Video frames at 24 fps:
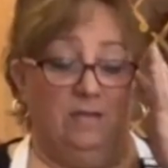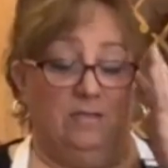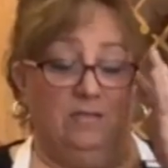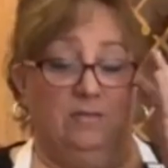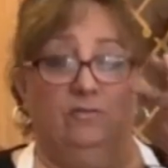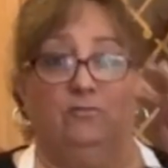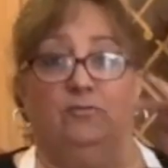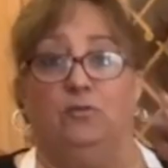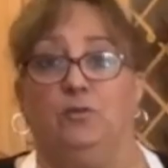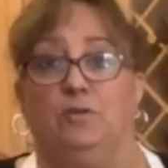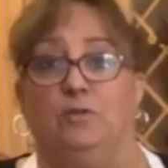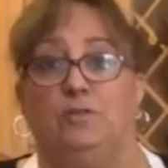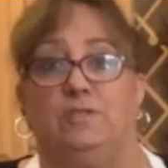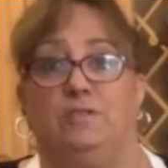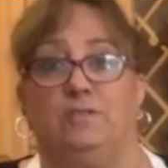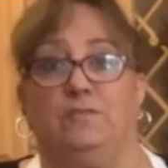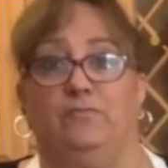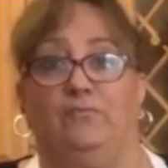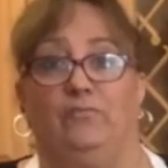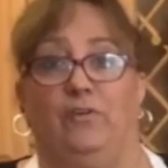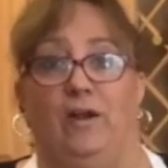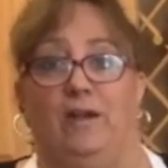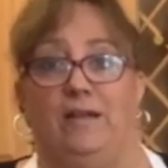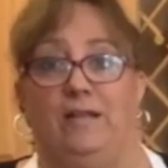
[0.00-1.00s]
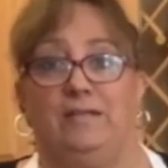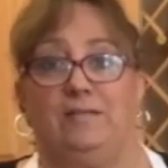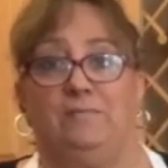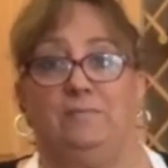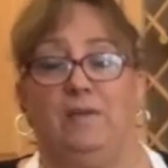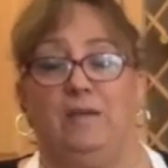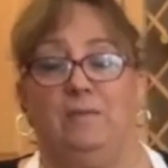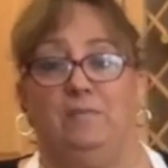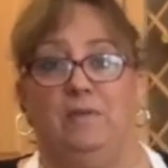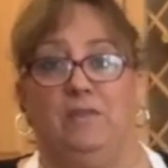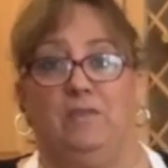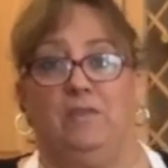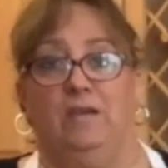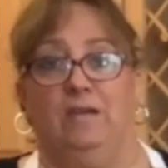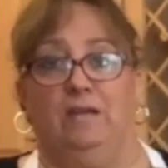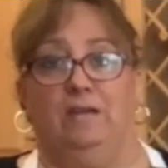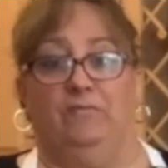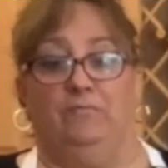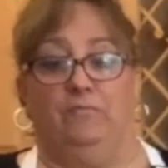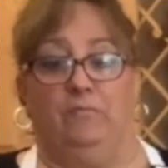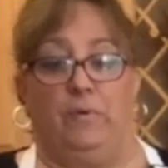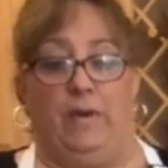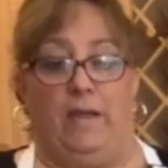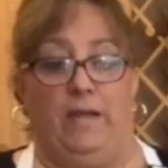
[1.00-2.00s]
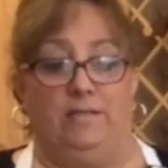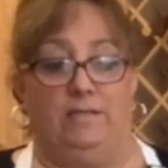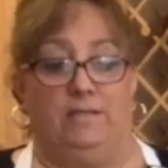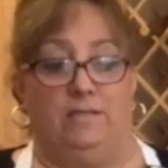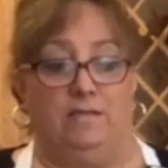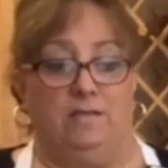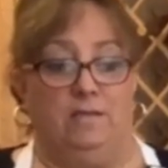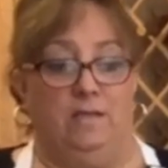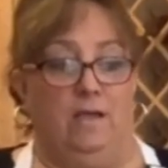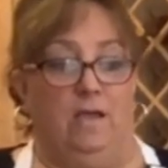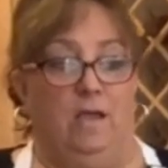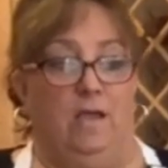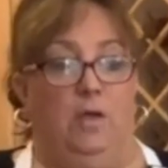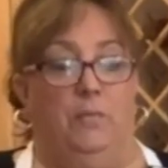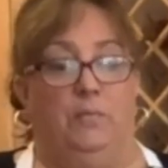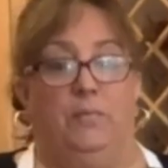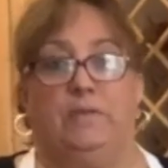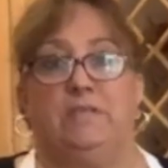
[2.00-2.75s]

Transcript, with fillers: So of course, Fridays make me think of breads.